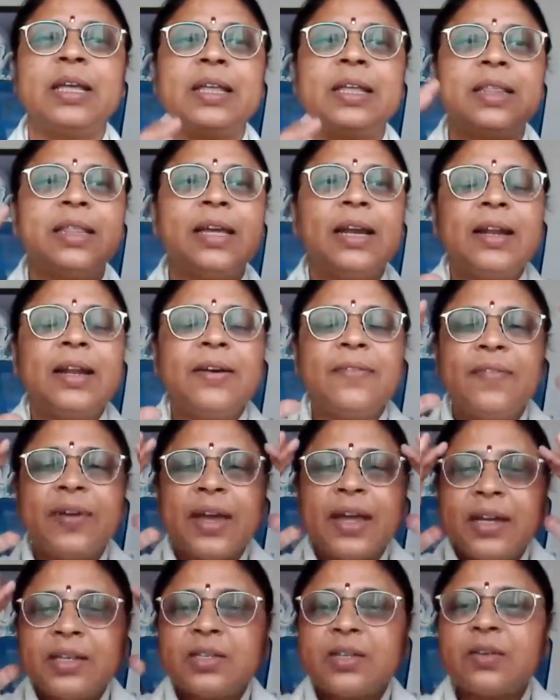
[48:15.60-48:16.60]
That
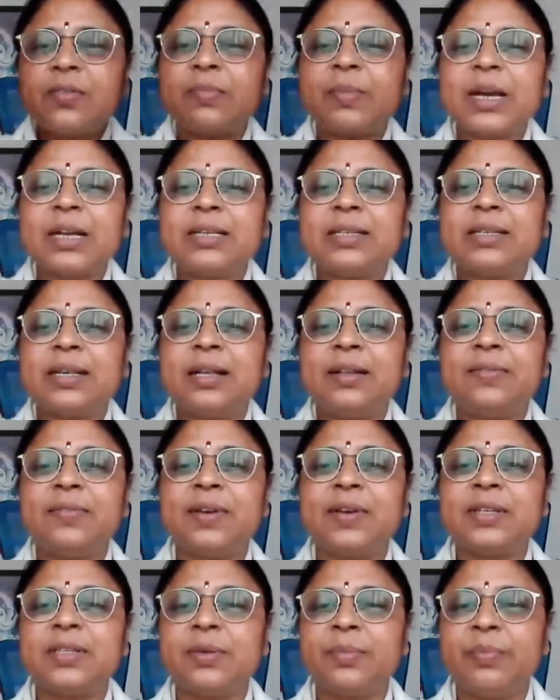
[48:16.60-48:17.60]
awareness of myself
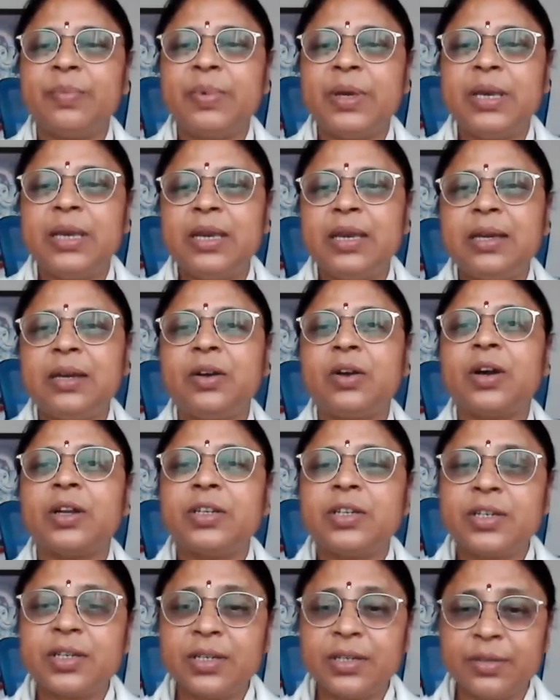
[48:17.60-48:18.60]
as a being,
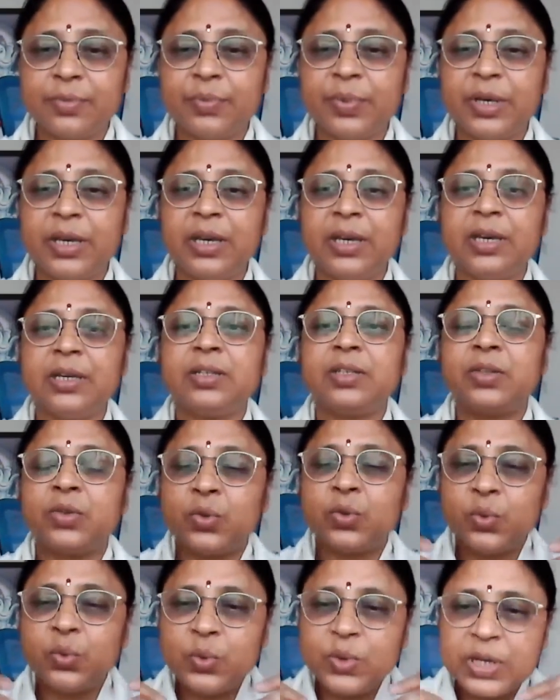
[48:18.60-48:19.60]
conscious being, is
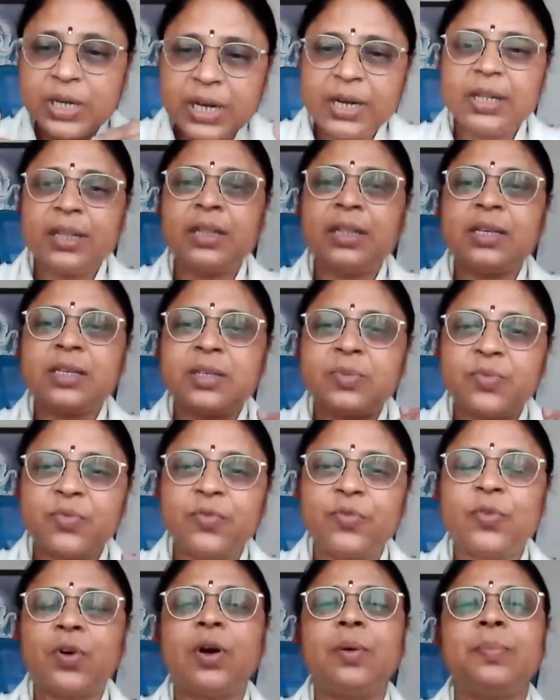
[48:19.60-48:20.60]
rooted in this
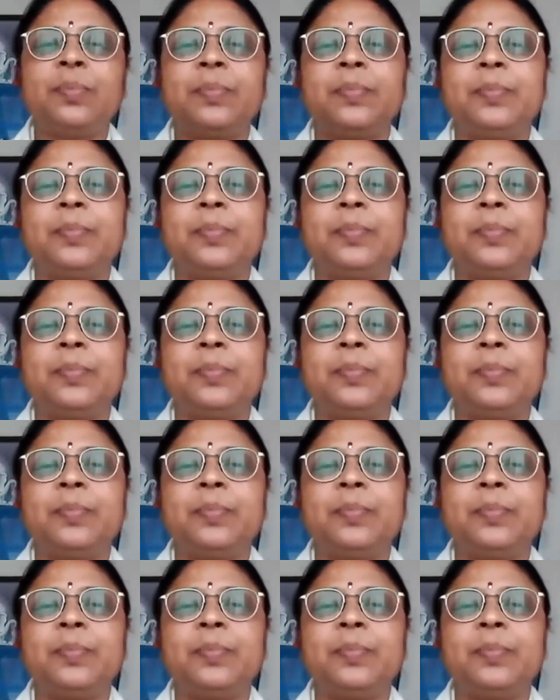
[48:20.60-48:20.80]
form.